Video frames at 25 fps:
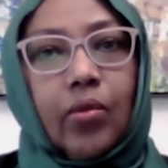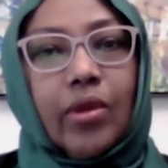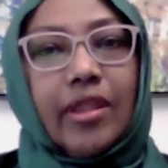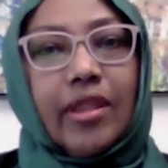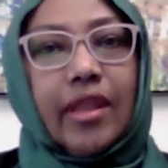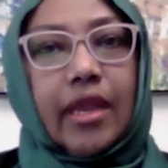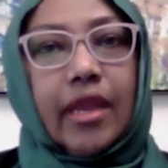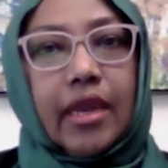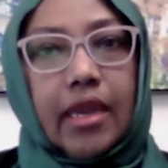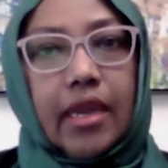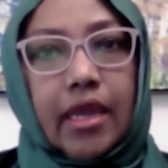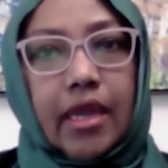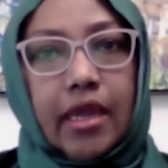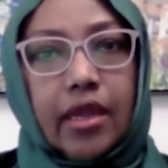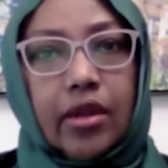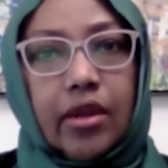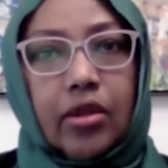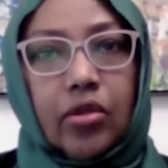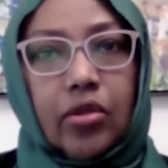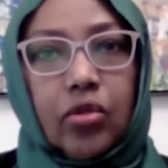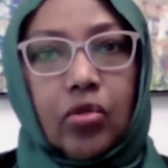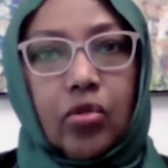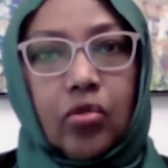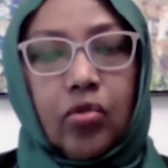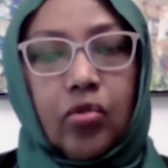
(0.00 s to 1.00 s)
they
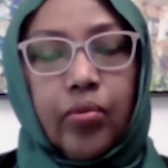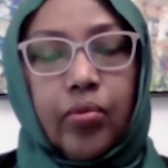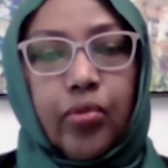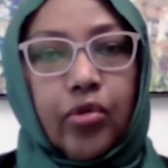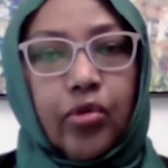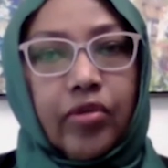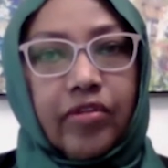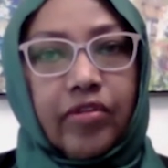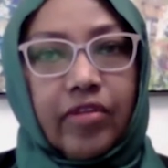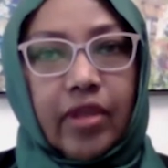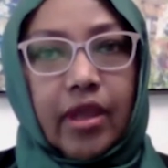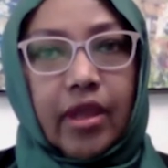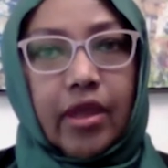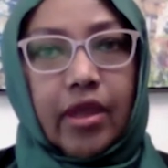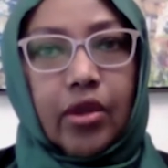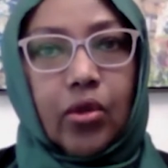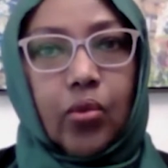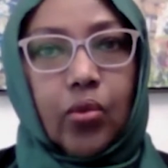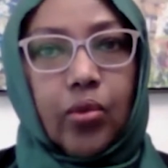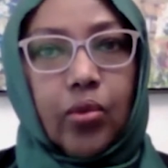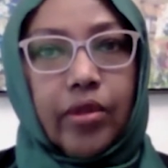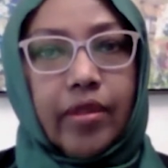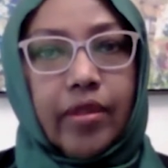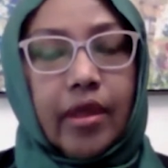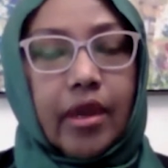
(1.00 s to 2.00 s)
need to proceed
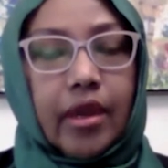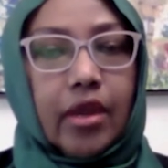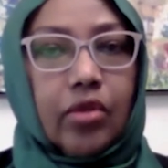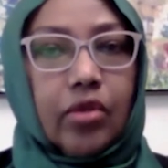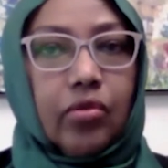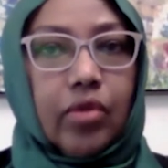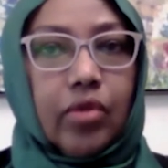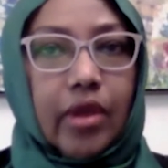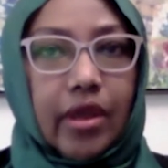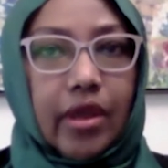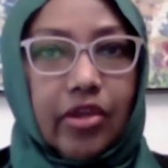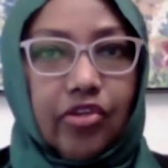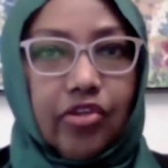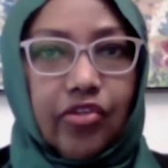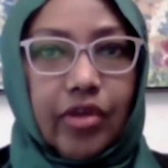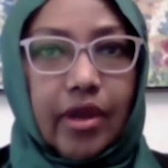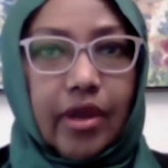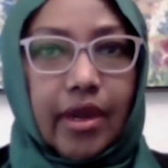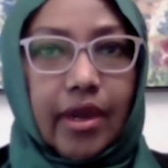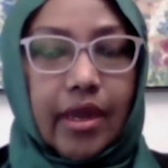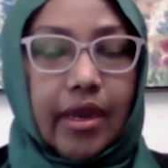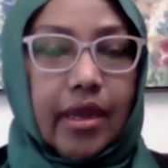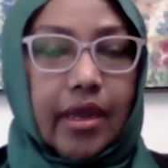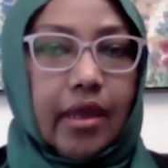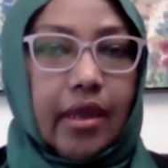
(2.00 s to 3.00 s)
with their
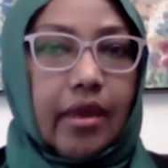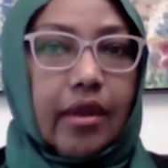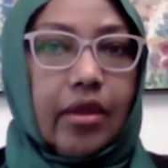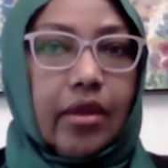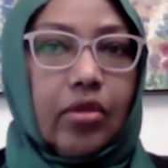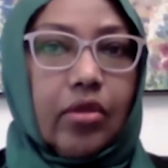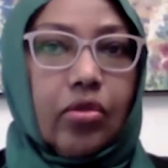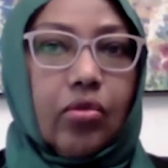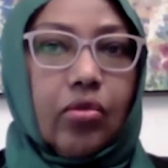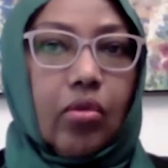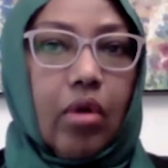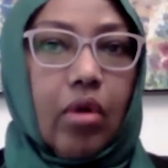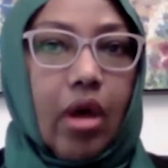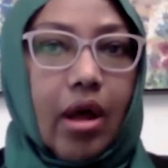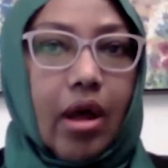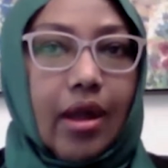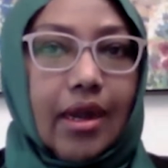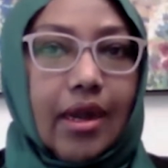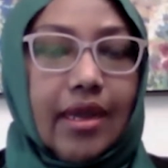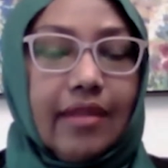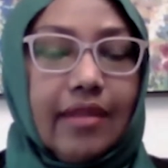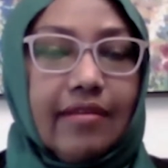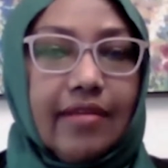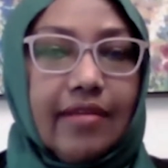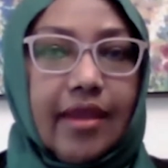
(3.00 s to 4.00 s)
education and get into
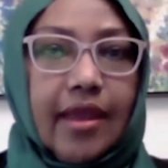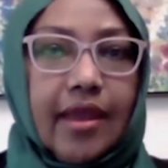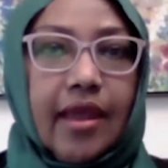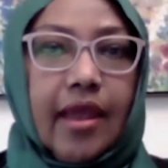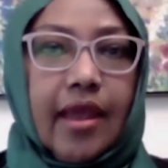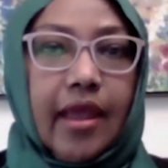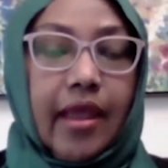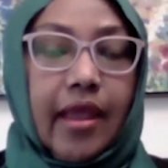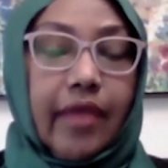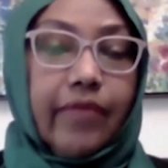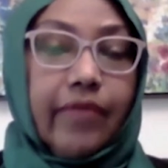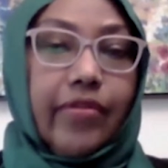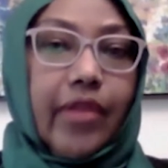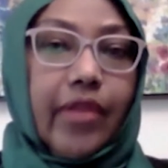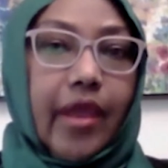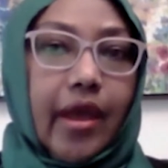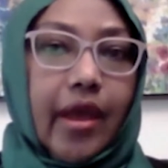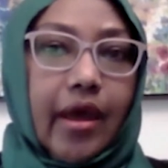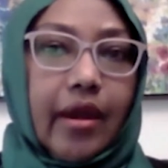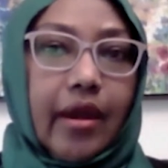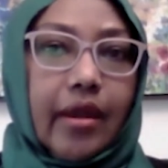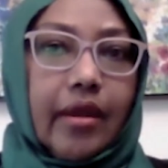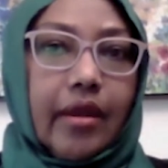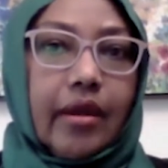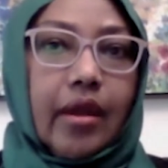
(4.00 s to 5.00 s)
college. If they
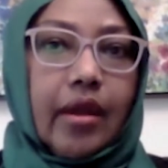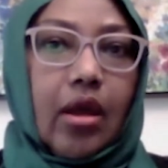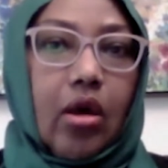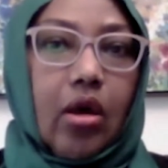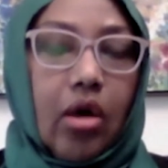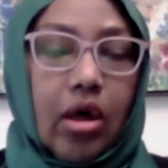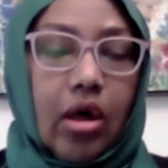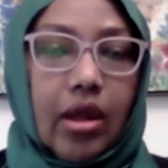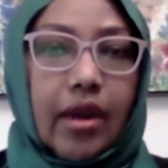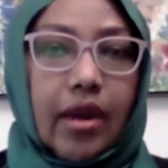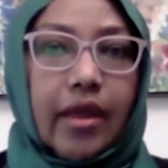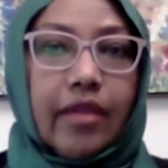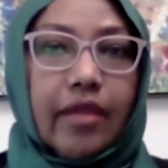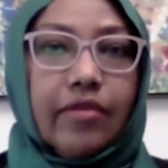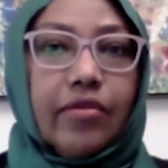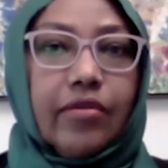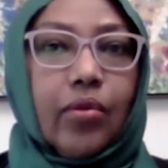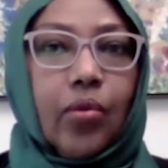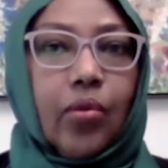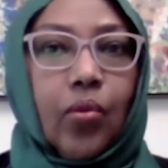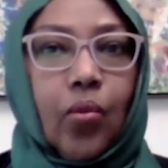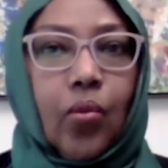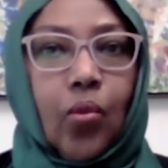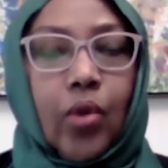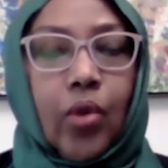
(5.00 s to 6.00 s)
are in a college,
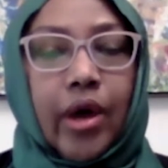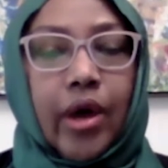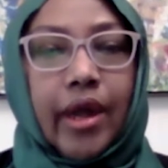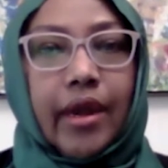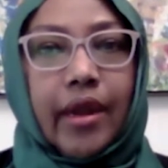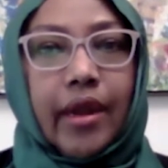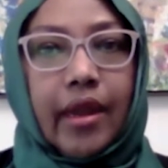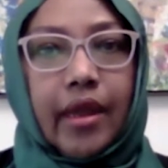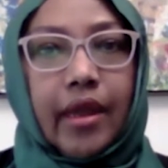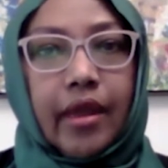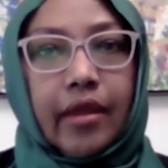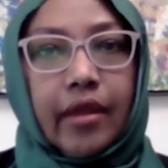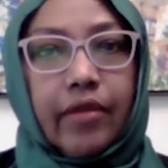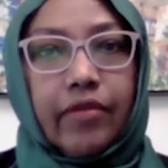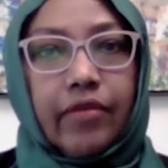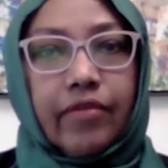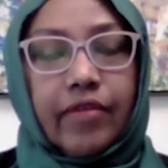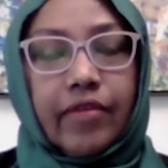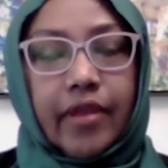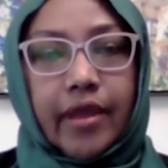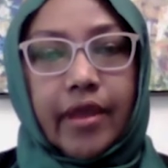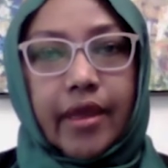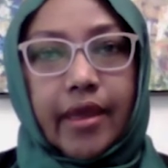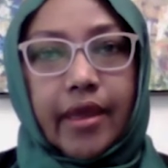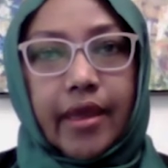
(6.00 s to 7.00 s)
what
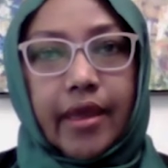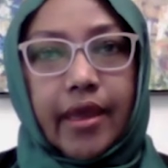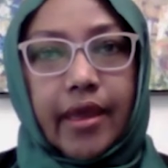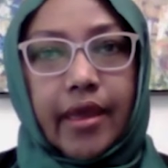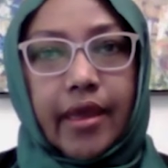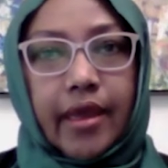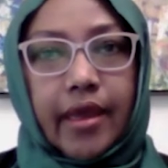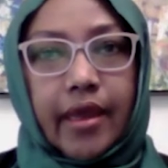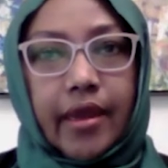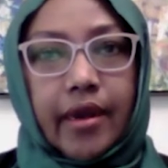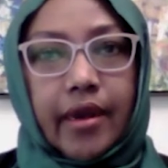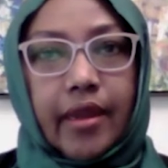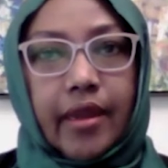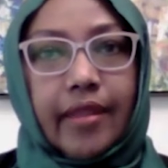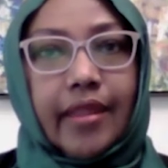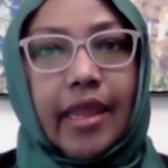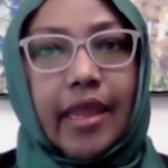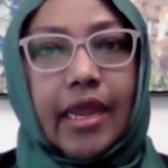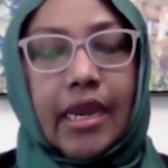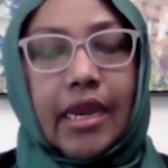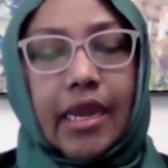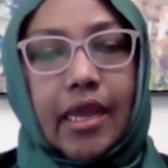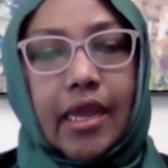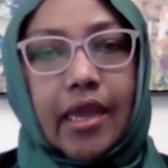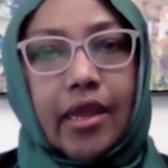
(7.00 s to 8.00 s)
is and
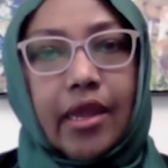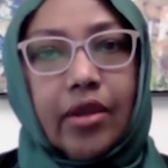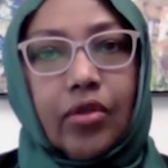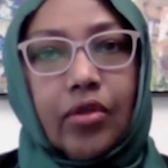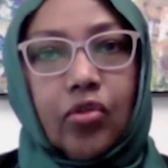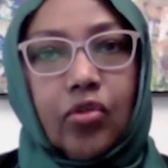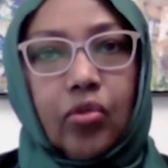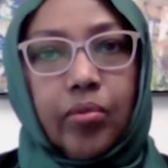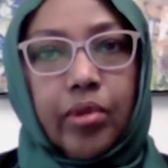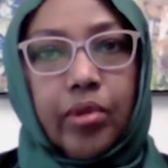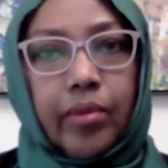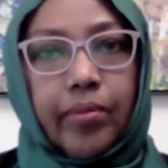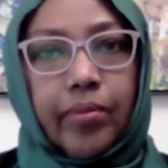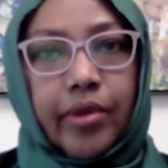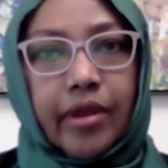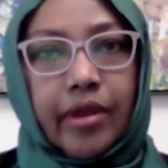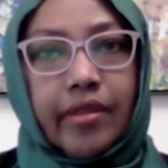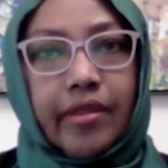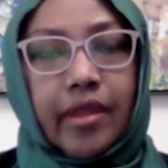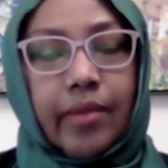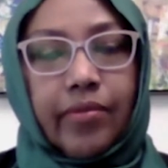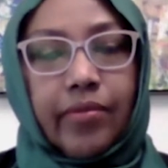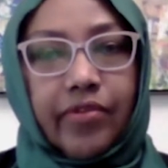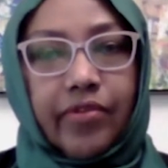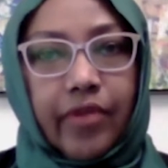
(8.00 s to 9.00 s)
they need to prepare
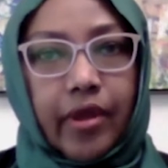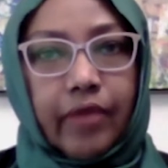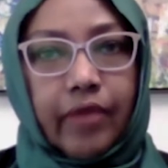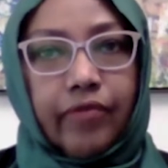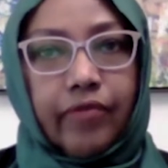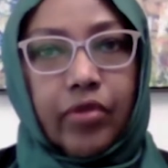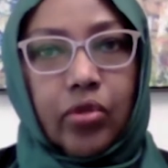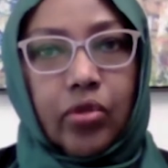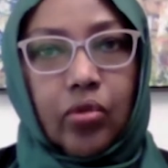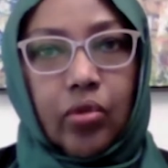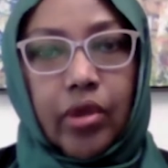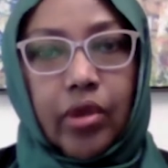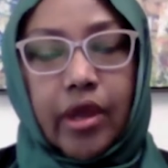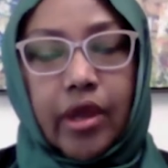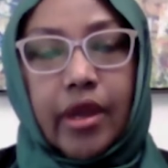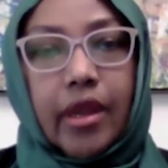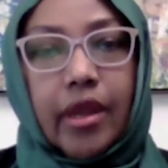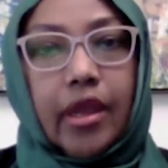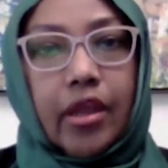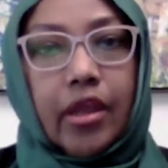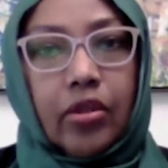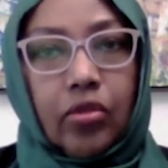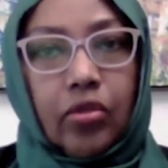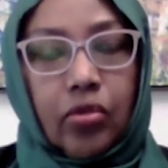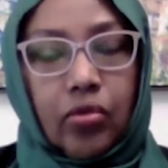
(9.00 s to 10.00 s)
themselves to get
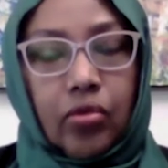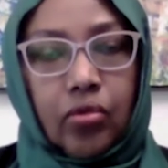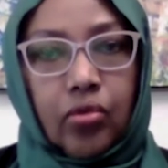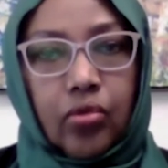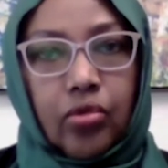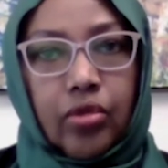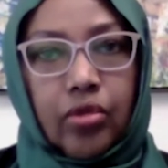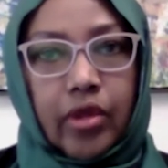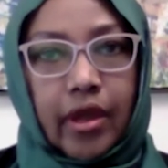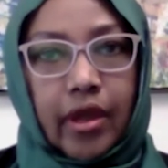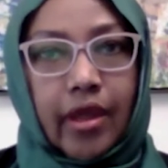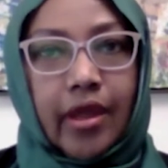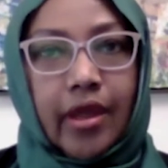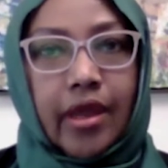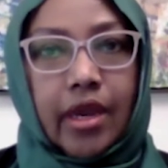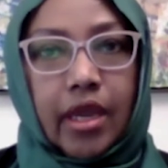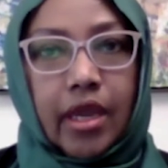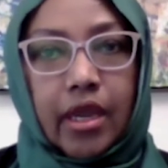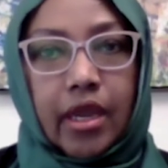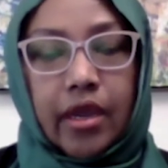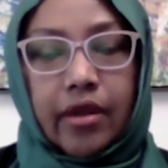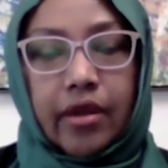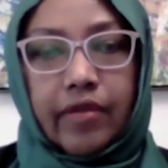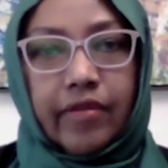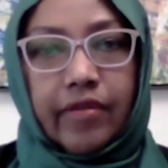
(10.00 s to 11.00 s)
into the
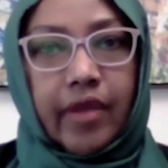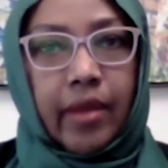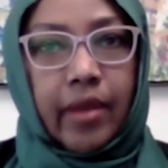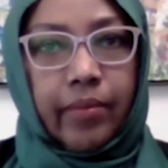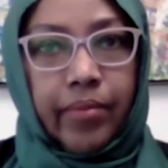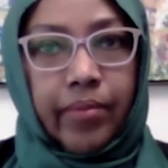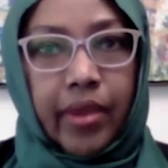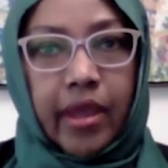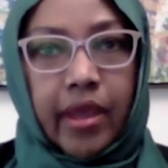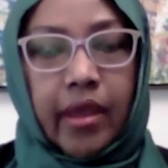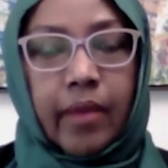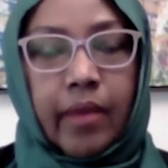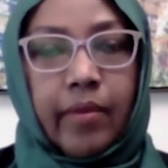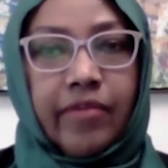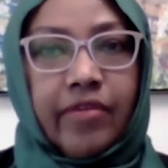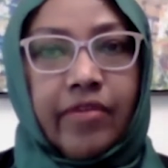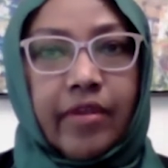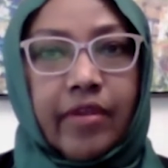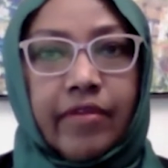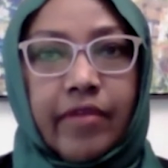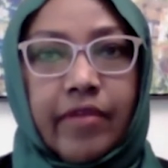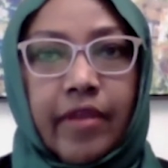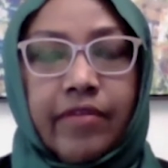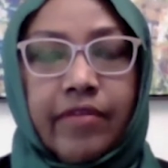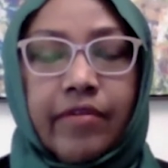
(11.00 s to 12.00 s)
careers and become
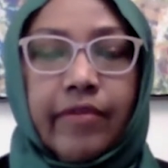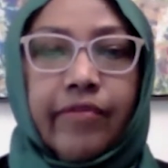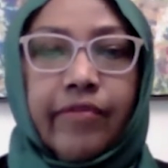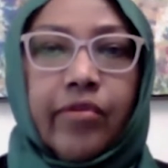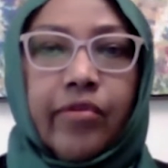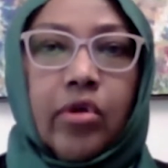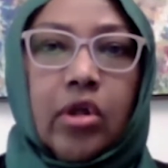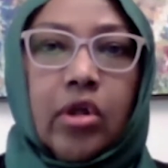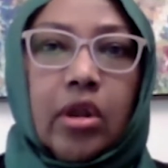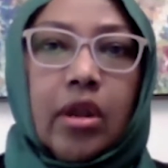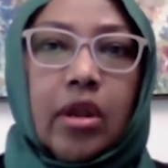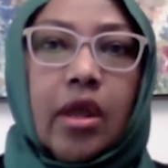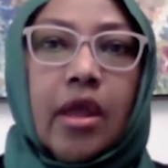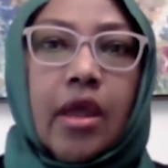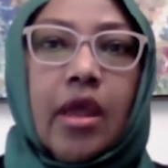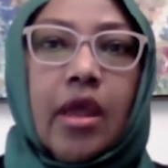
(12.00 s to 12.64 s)
successful